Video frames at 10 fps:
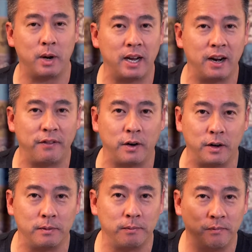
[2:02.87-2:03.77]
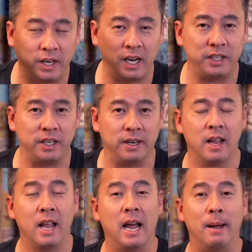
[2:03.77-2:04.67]
why I got it for, vacation.
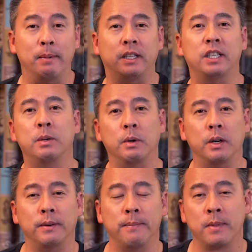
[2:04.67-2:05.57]
I'm at Disney World.